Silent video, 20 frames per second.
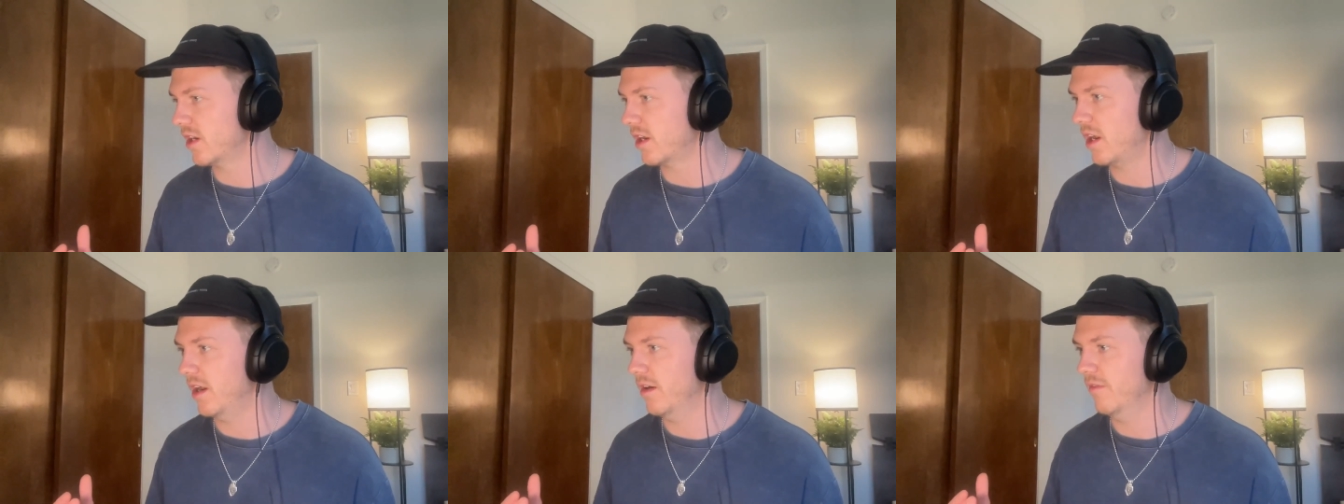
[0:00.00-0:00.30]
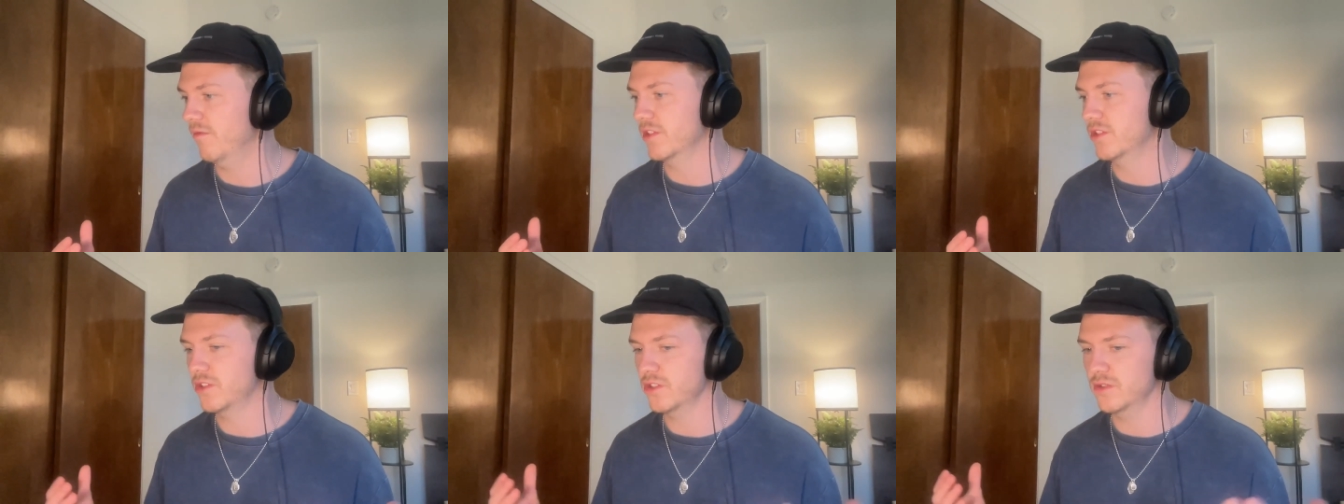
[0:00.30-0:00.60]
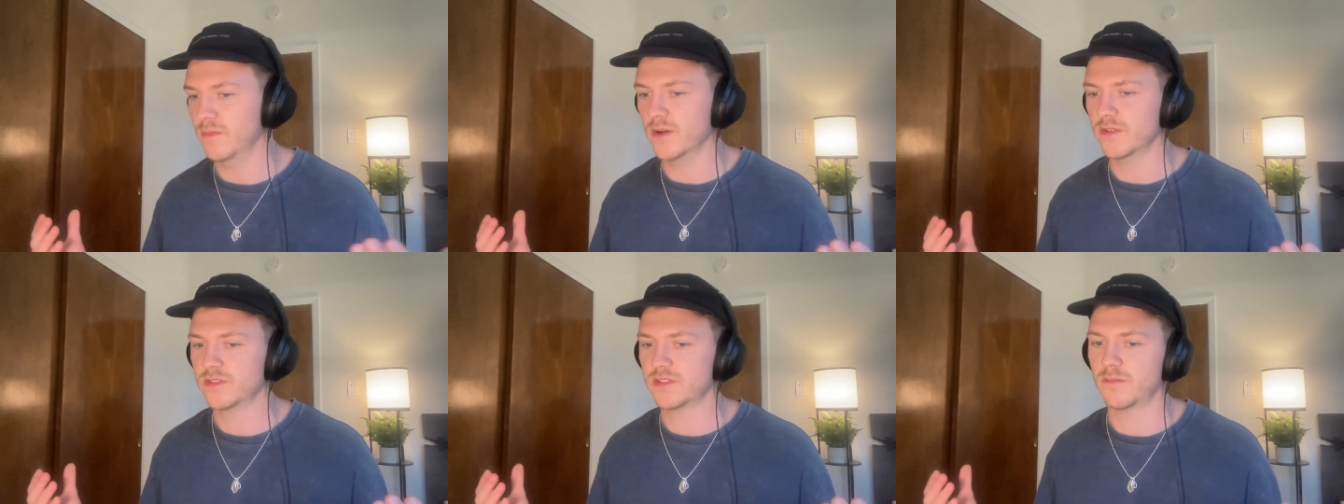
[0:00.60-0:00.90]
of the two
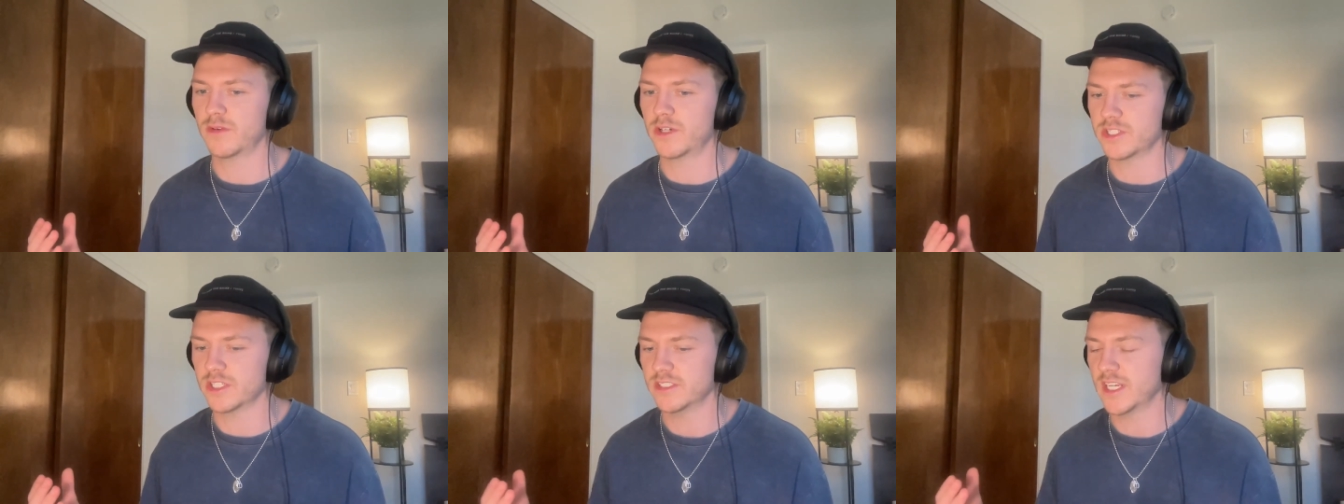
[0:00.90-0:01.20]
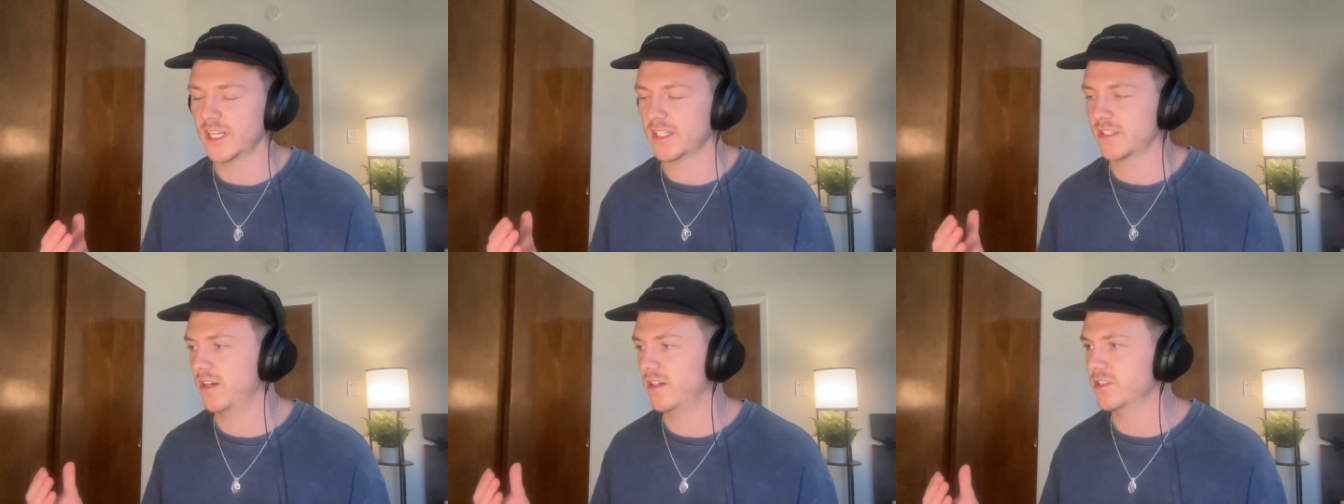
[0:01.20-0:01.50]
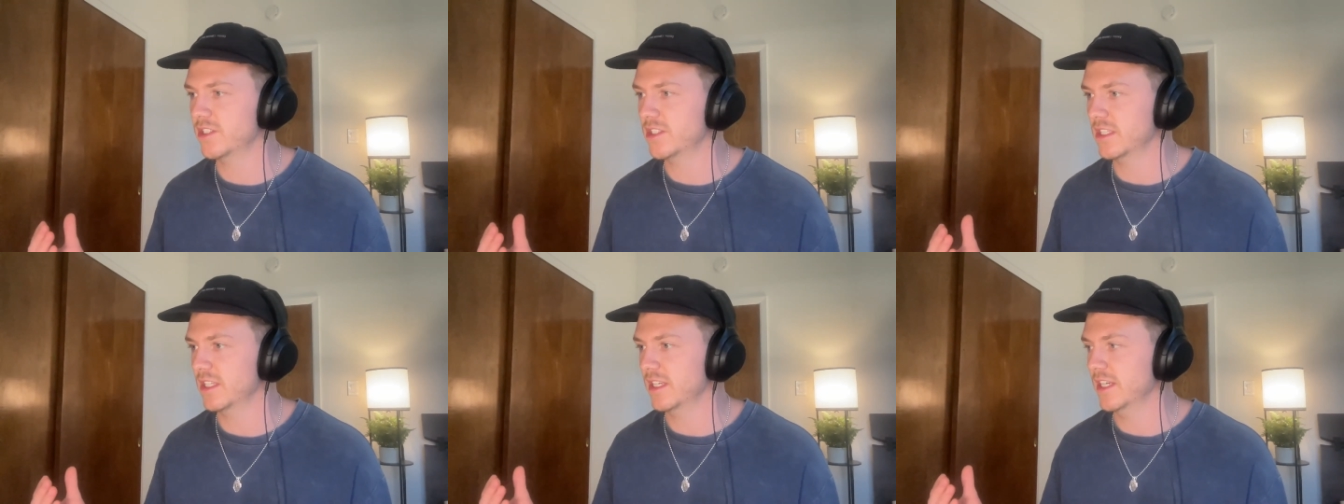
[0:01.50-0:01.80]
most emergent
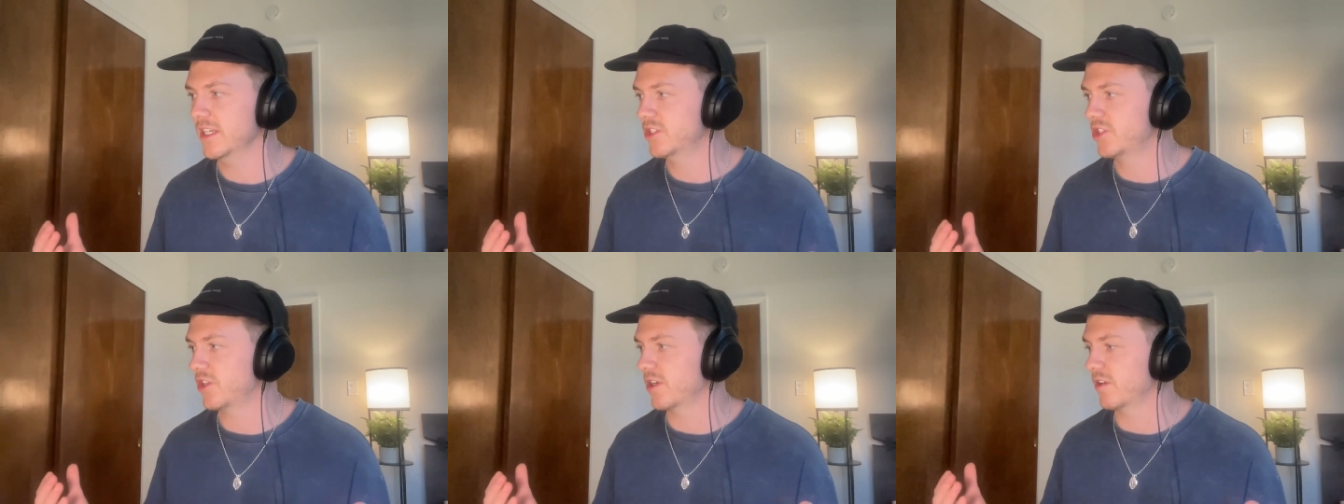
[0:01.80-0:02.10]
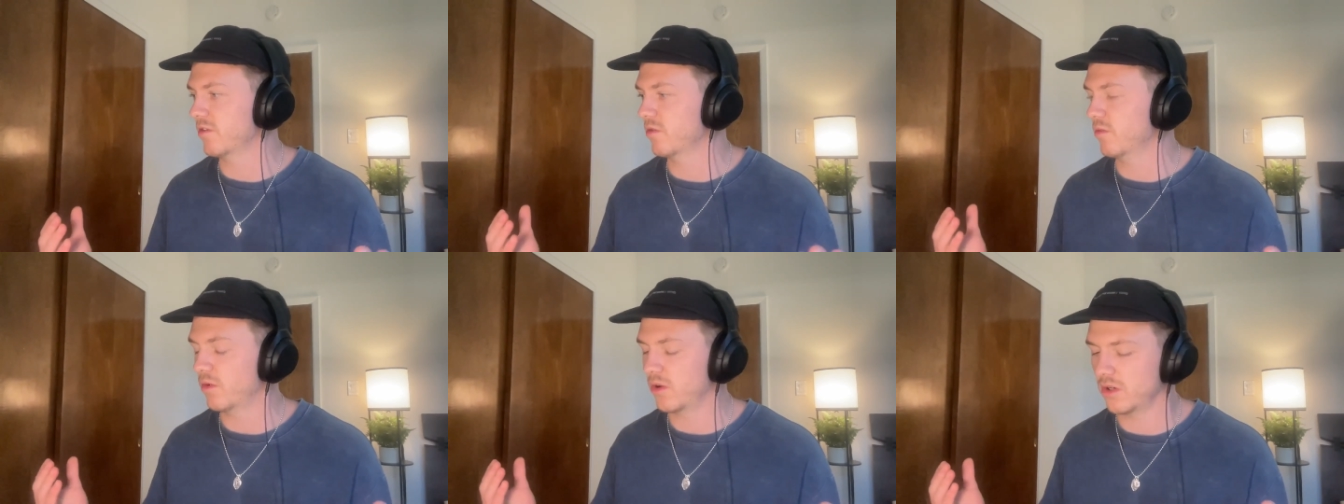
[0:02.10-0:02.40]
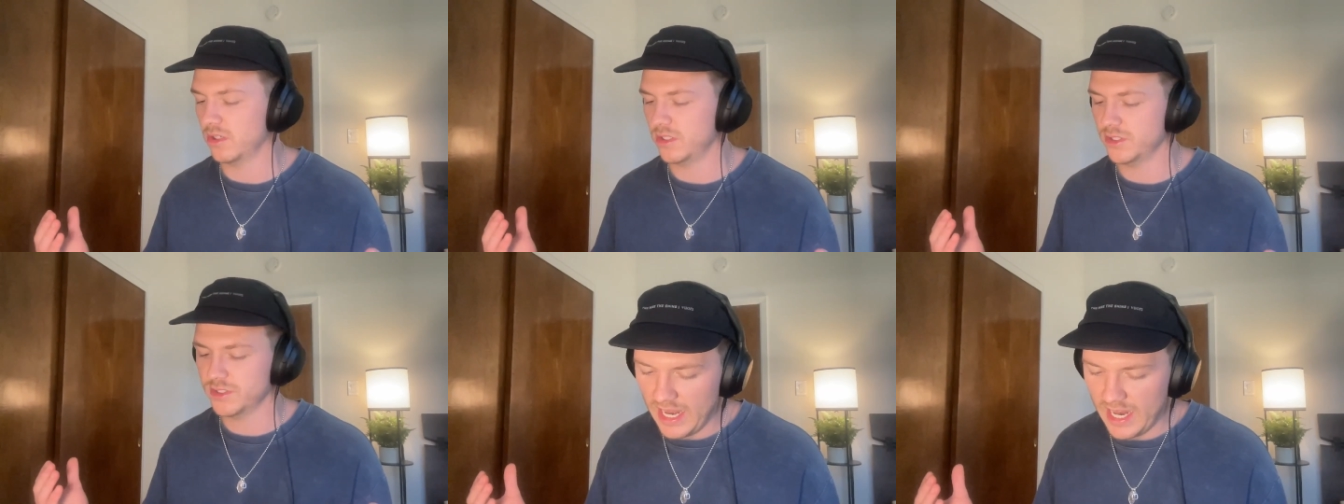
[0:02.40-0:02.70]
technologies in the history of the
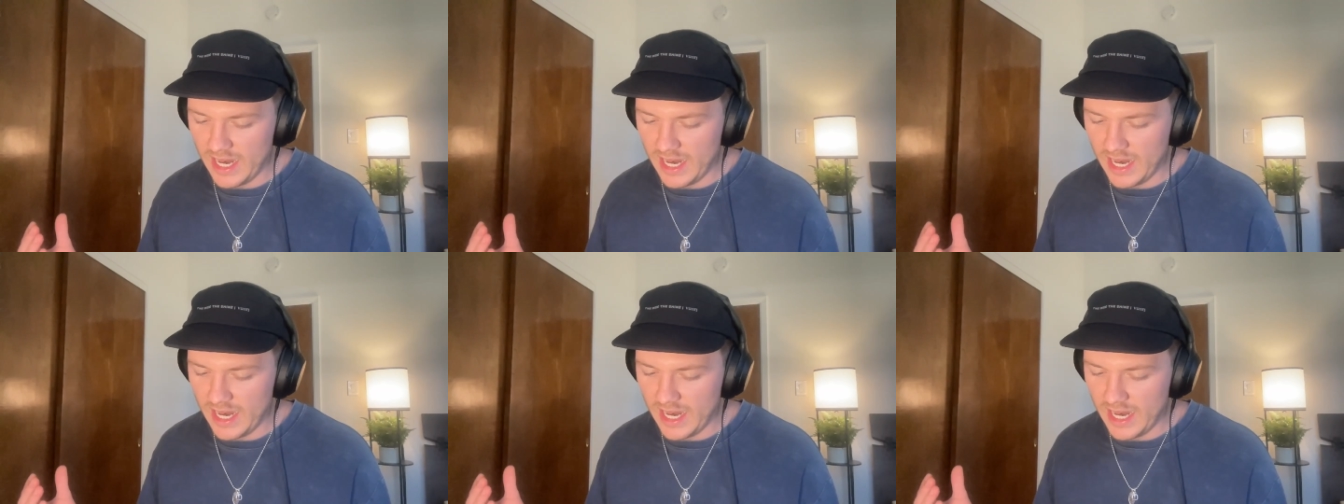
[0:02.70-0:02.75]
world.